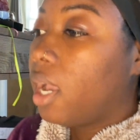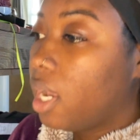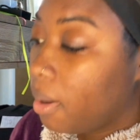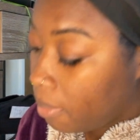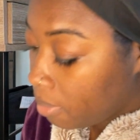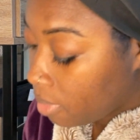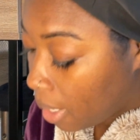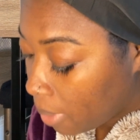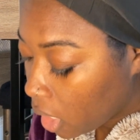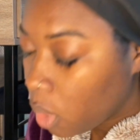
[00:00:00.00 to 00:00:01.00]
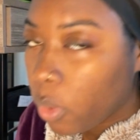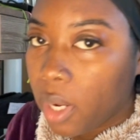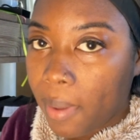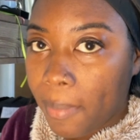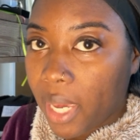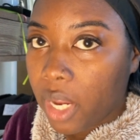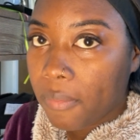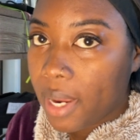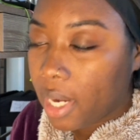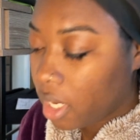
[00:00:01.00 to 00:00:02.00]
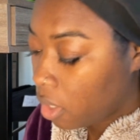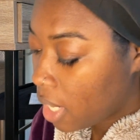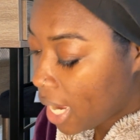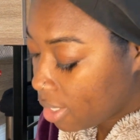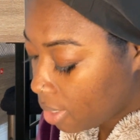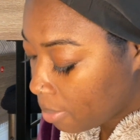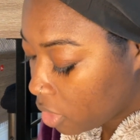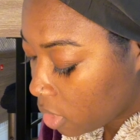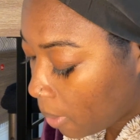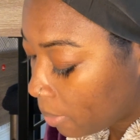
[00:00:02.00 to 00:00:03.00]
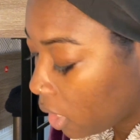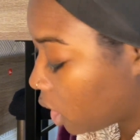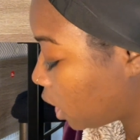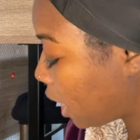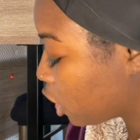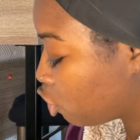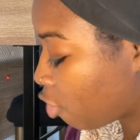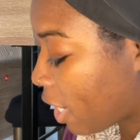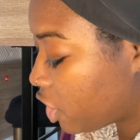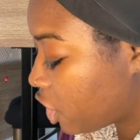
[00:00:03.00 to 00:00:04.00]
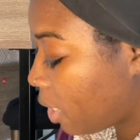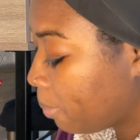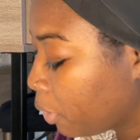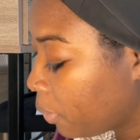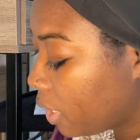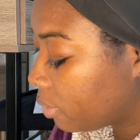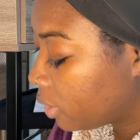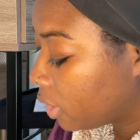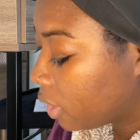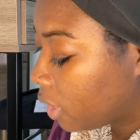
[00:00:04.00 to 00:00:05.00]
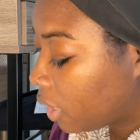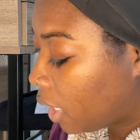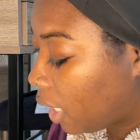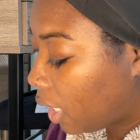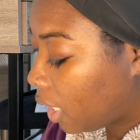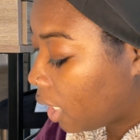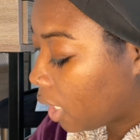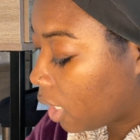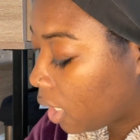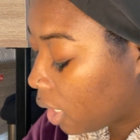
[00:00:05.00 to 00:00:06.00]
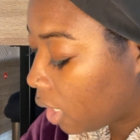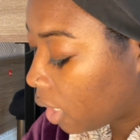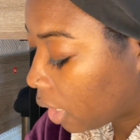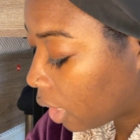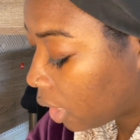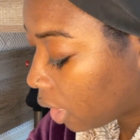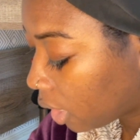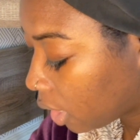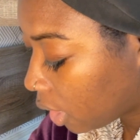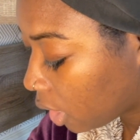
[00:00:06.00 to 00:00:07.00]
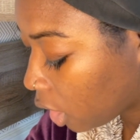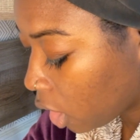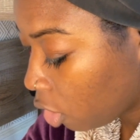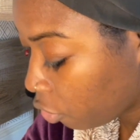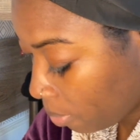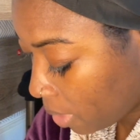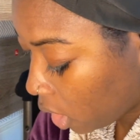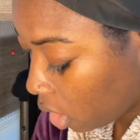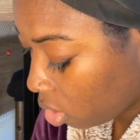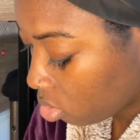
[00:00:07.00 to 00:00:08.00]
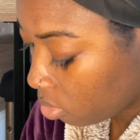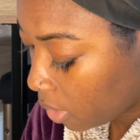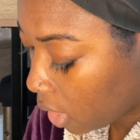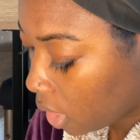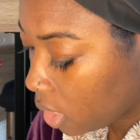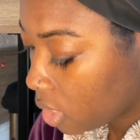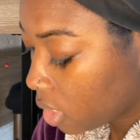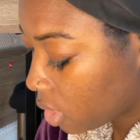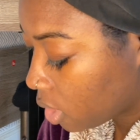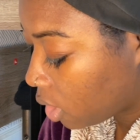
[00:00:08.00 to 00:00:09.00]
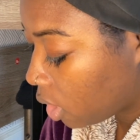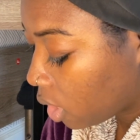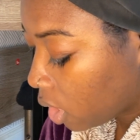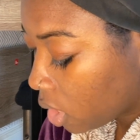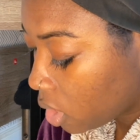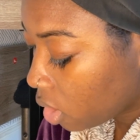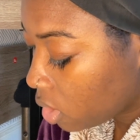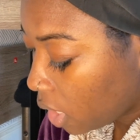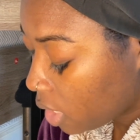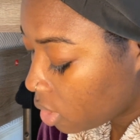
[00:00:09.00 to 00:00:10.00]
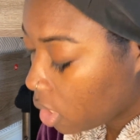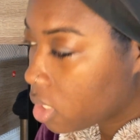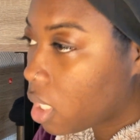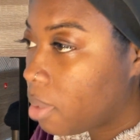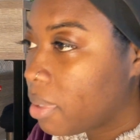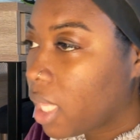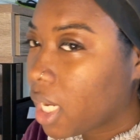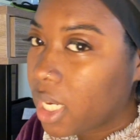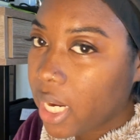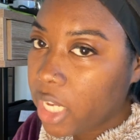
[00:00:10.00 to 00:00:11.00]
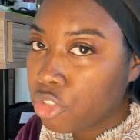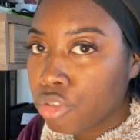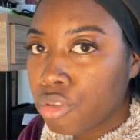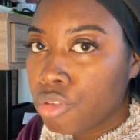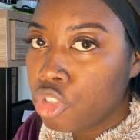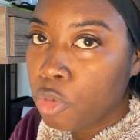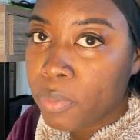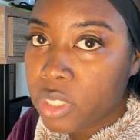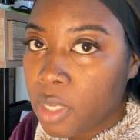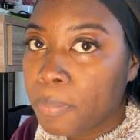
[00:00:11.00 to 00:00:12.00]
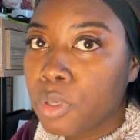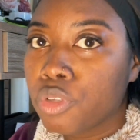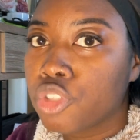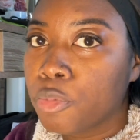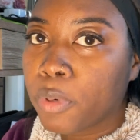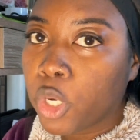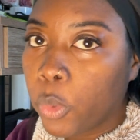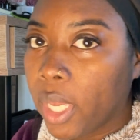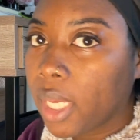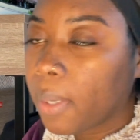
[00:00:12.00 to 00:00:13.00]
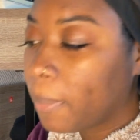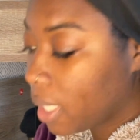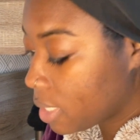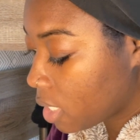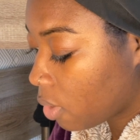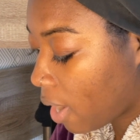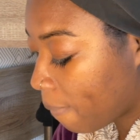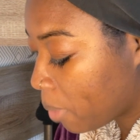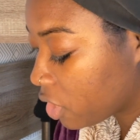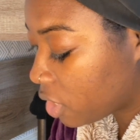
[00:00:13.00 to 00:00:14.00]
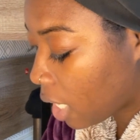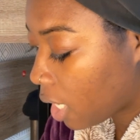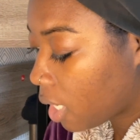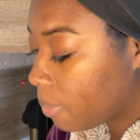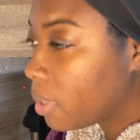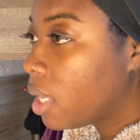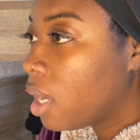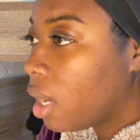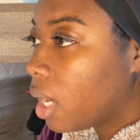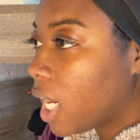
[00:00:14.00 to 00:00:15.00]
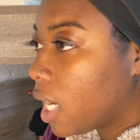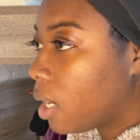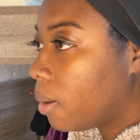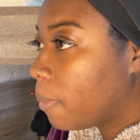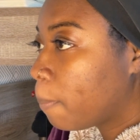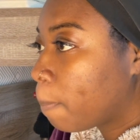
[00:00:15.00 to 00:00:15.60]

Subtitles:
I'm not gonna worry about my hair right now. I'm just probably gonna like dry shampoo it and go from there, because so today's look is going to be like a natural, super simple, super quick, because I don't have much time. My